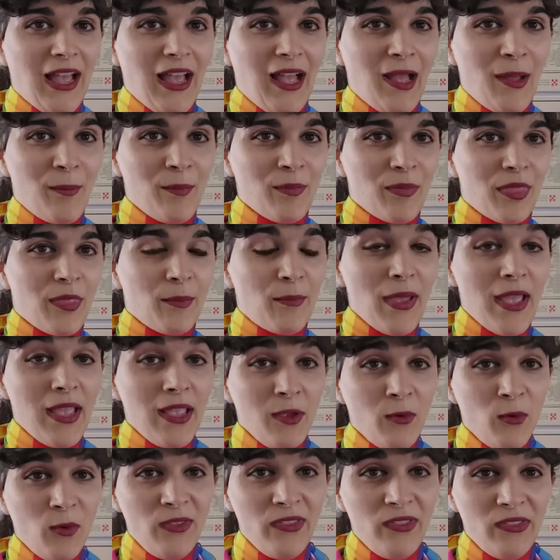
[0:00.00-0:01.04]
The
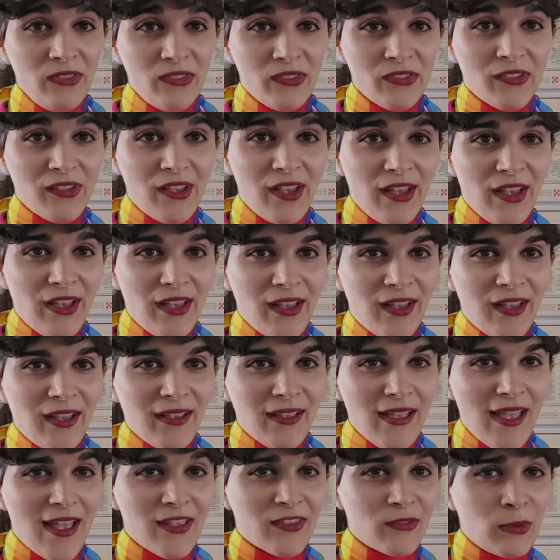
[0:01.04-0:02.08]
penguins,
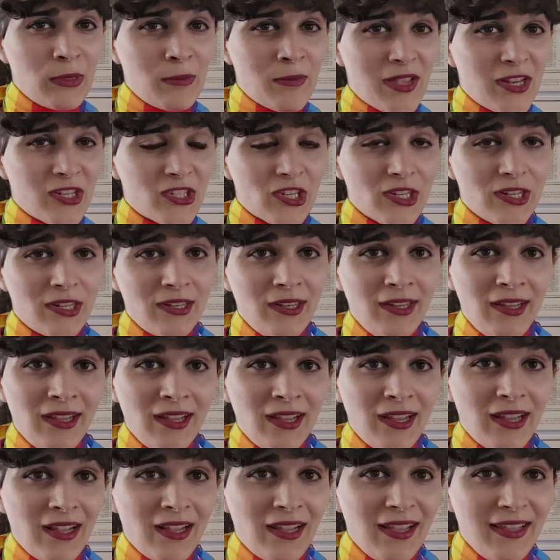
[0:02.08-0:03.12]
as we mentioned,
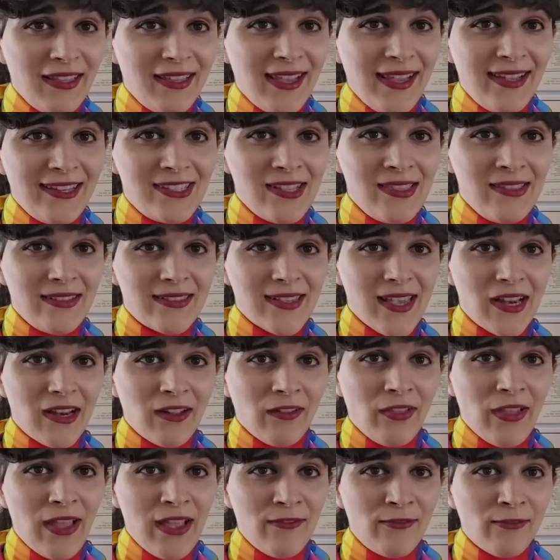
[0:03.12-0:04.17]
engage in these kind
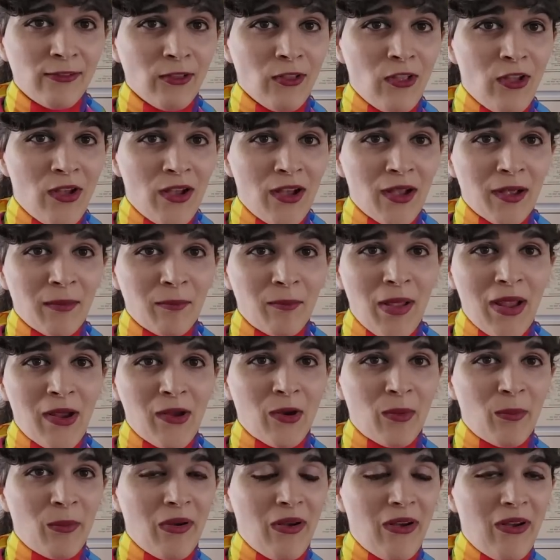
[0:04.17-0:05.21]
of lifelong
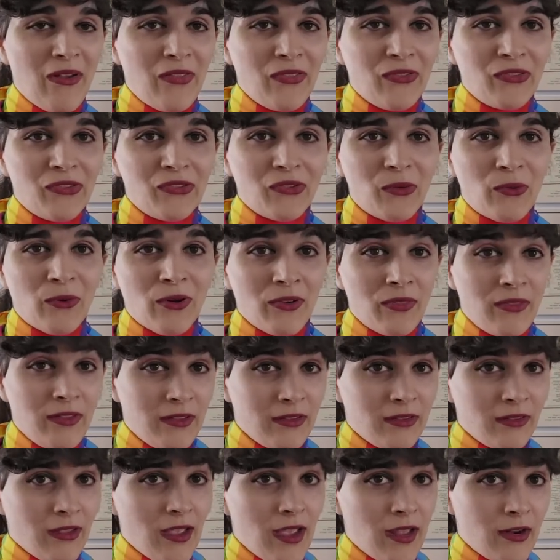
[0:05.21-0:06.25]
pair bonds, or
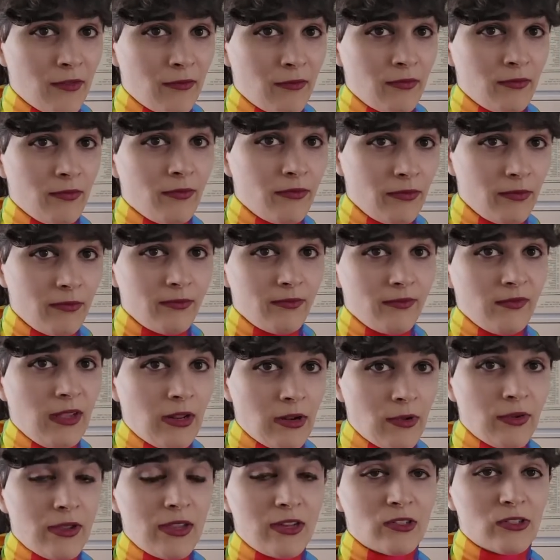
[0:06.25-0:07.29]
these kind of
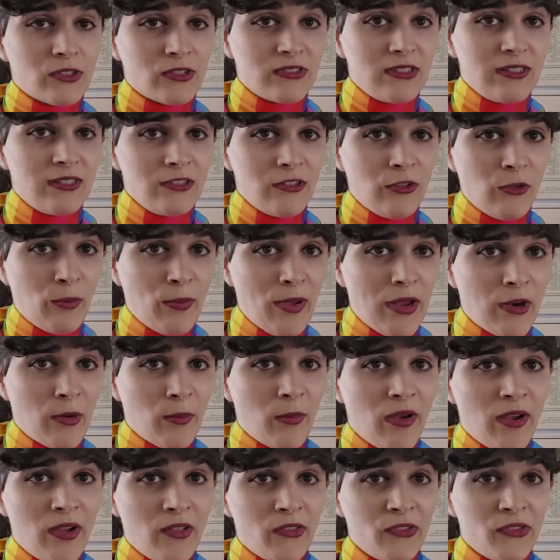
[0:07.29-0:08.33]
interseasonal pair
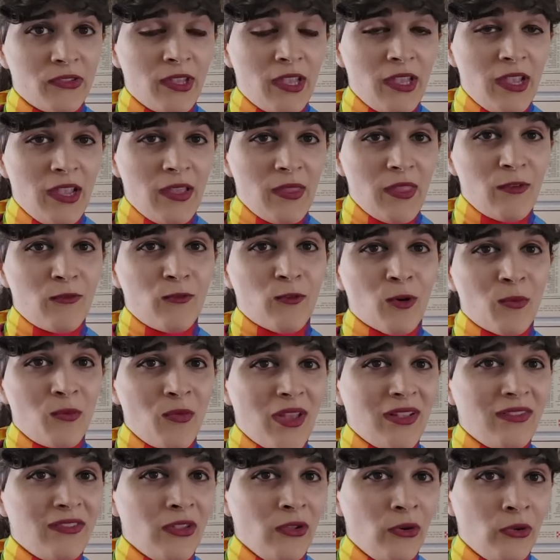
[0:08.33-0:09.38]
bonds. They form
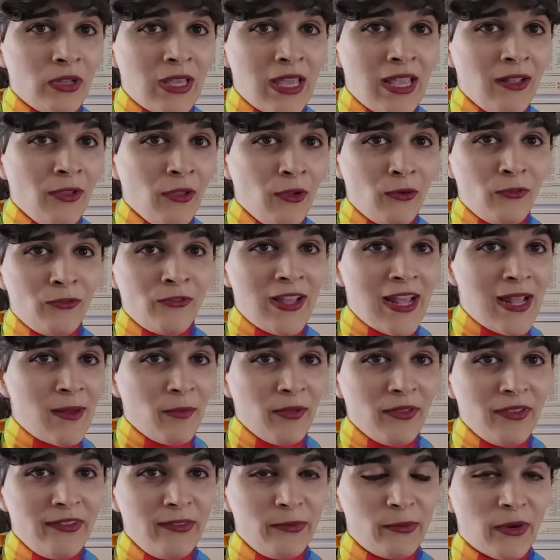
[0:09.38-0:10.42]
nice little gay little
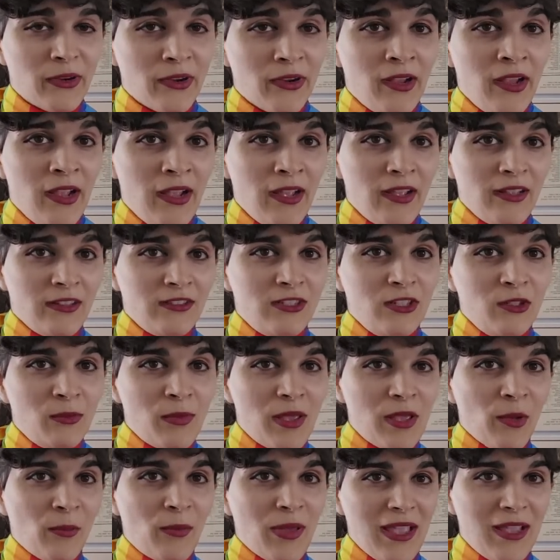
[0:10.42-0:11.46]
families where 2
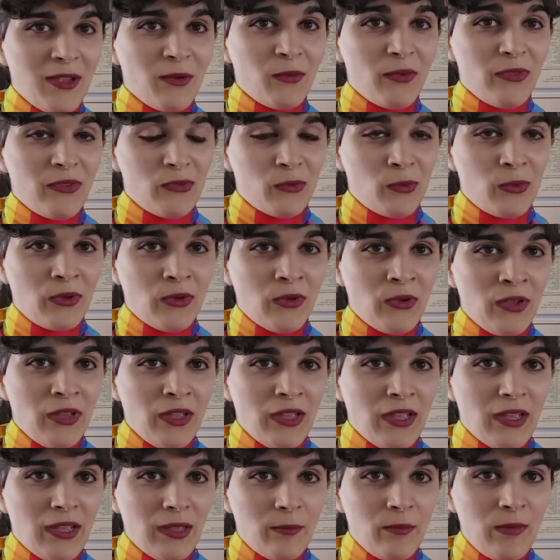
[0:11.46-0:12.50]
male penguins will
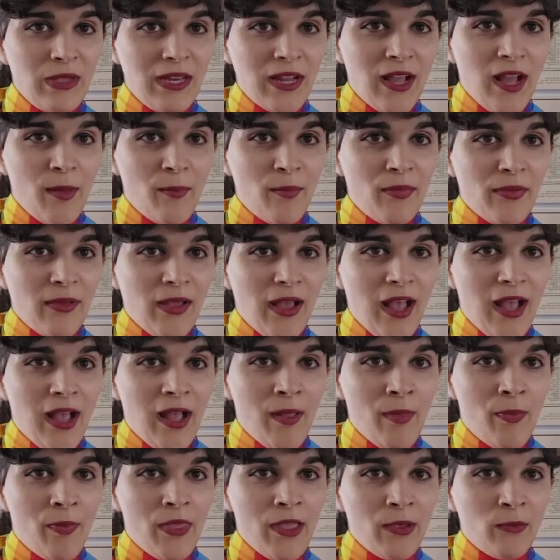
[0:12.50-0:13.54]
meet up.
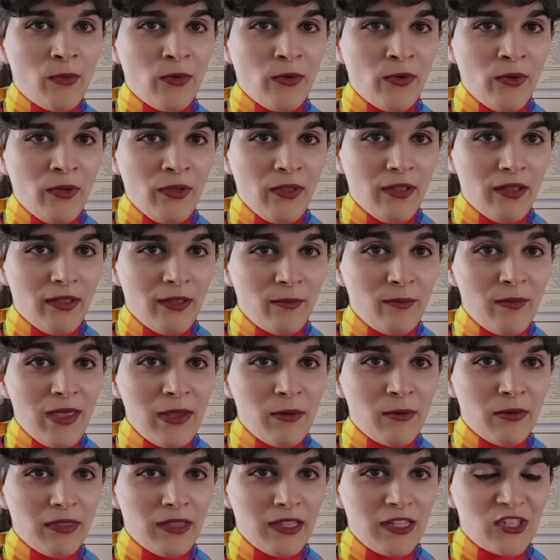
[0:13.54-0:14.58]
They will
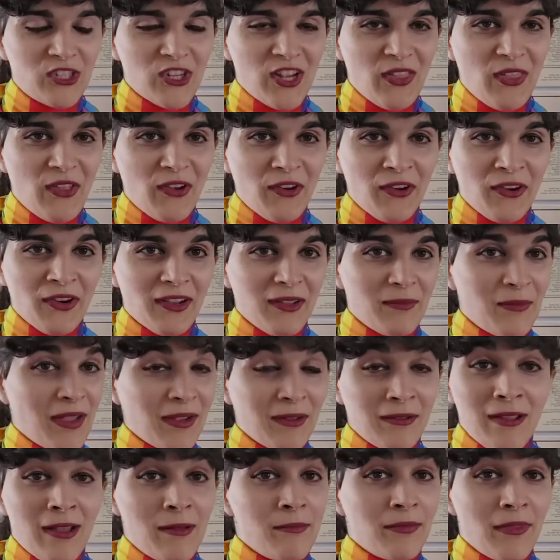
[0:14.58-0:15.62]
mate with each other.
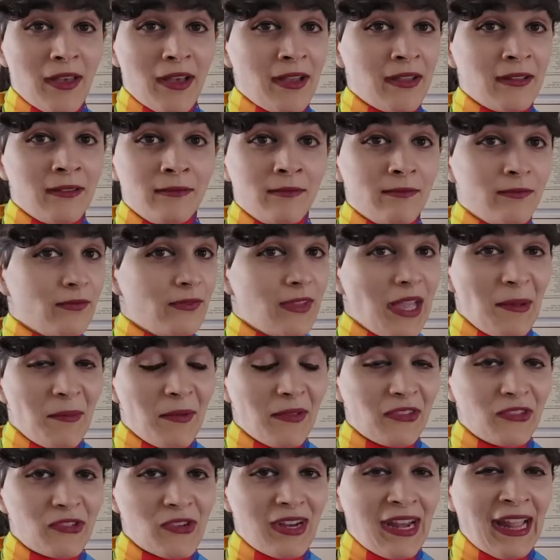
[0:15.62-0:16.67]
I'm not
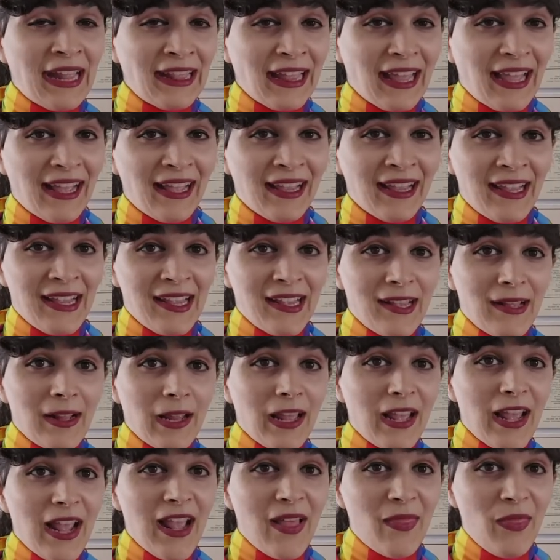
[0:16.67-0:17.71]
demonstrating that.
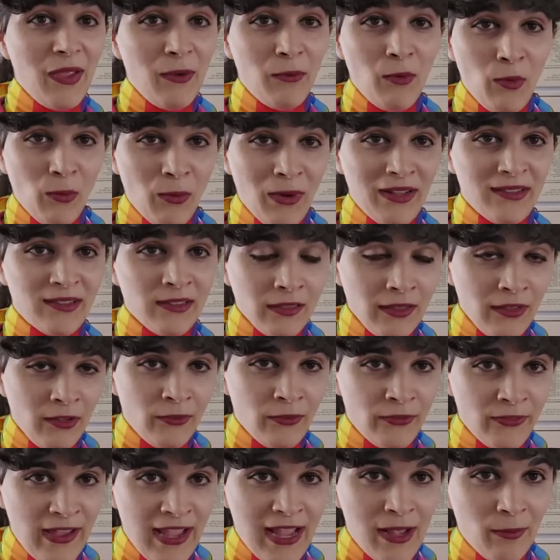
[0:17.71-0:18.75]
And they will raise a
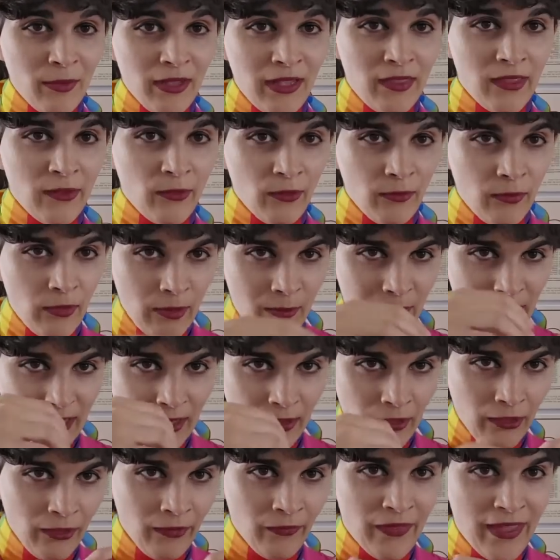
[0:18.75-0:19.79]
little family. They'll make
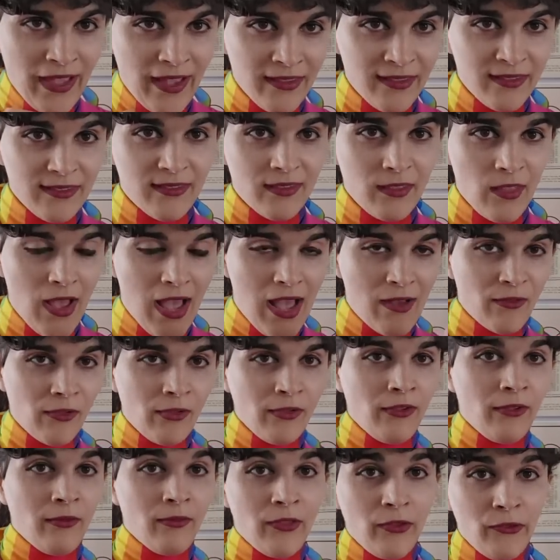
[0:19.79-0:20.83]
a little nest.
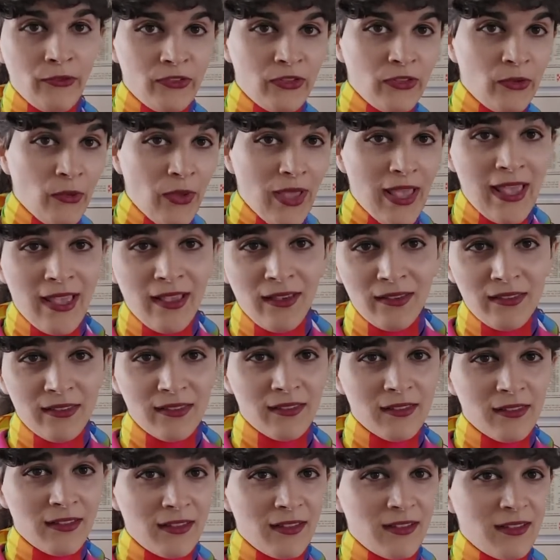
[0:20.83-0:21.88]
They'll steal
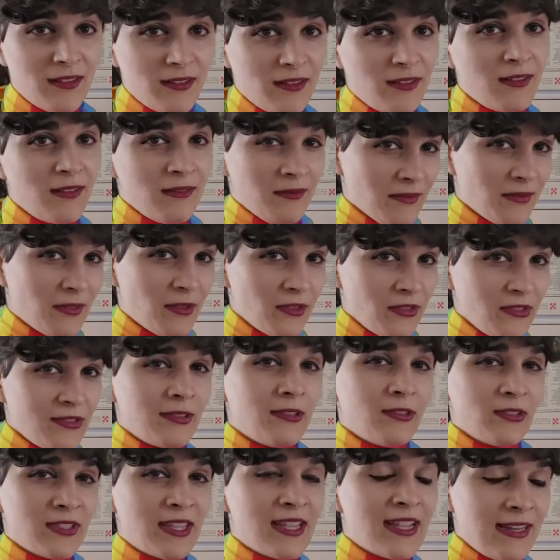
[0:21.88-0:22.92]
eggs.
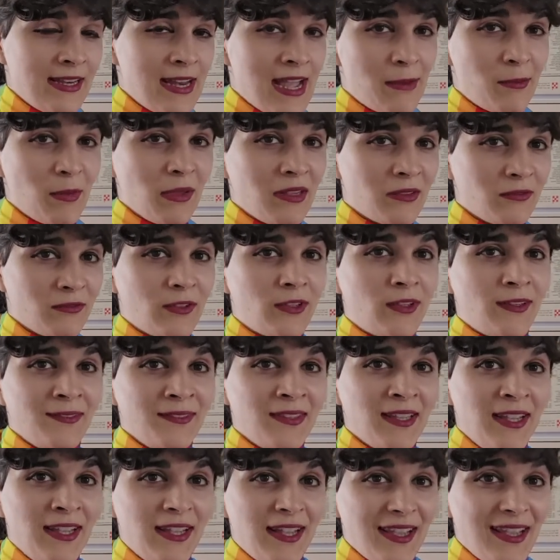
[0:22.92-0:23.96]
There's kidnapping
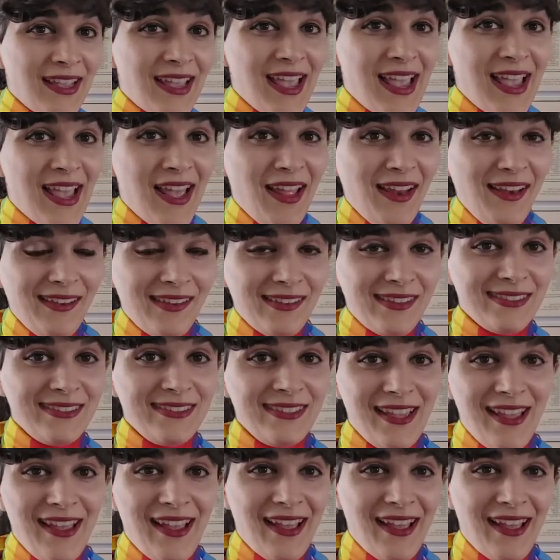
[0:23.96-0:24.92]
involved. And